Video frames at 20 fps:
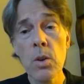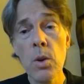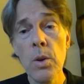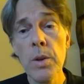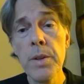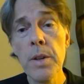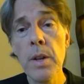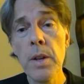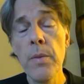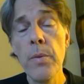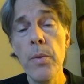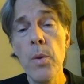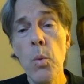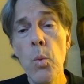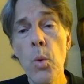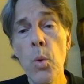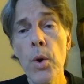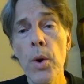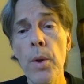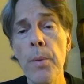in the
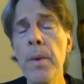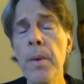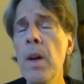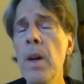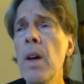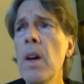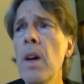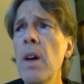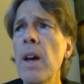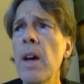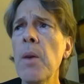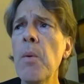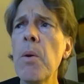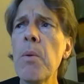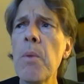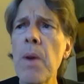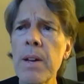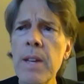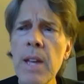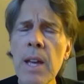world. And what,
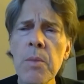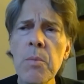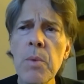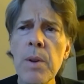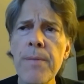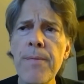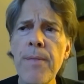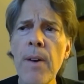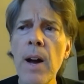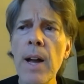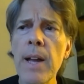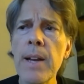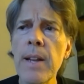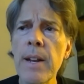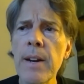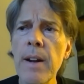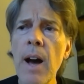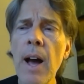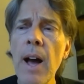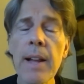again, we find at a
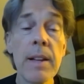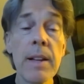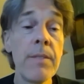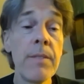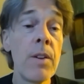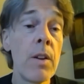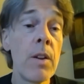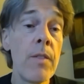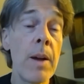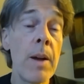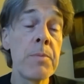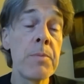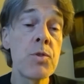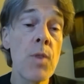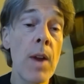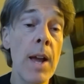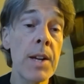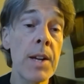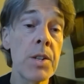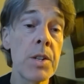high level of
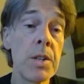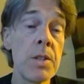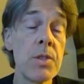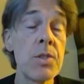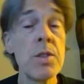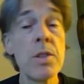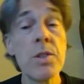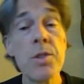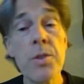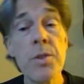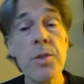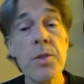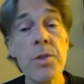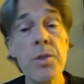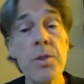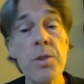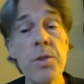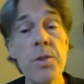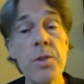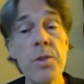abstraction is this
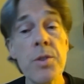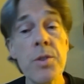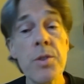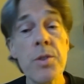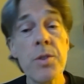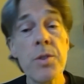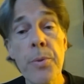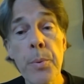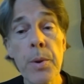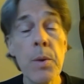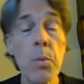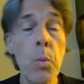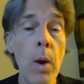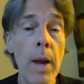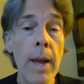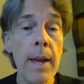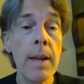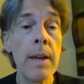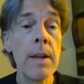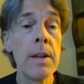three-way
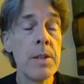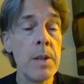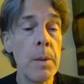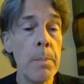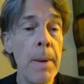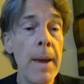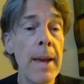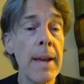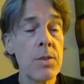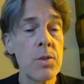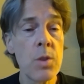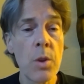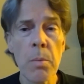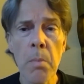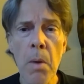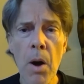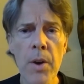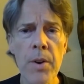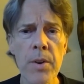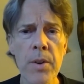debate. So the
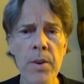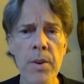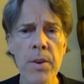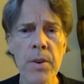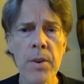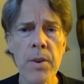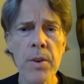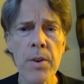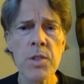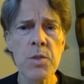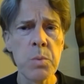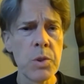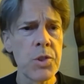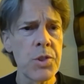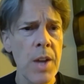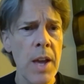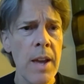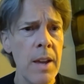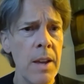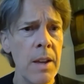models will say,
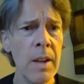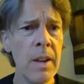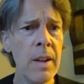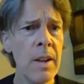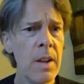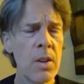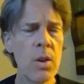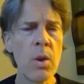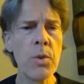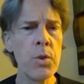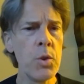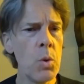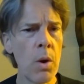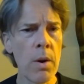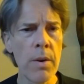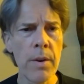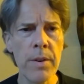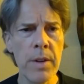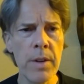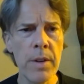you are an
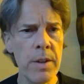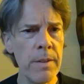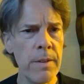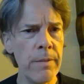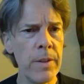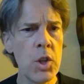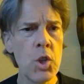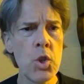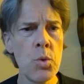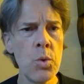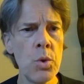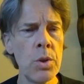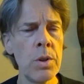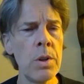individual,